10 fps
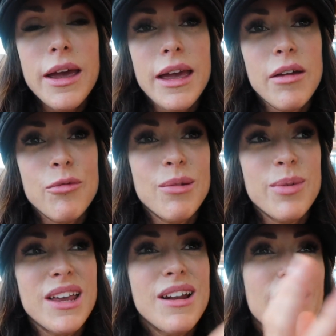It will
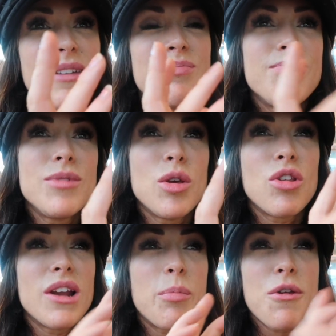be like
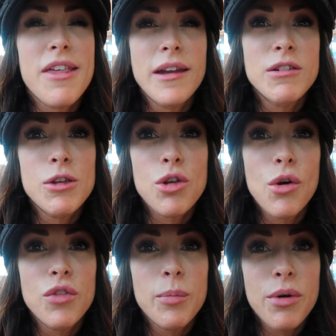usually a percentage
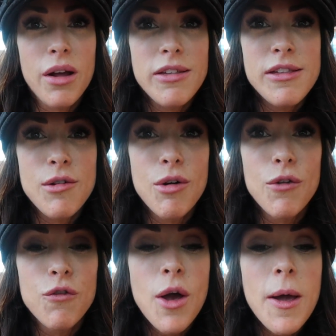of the price of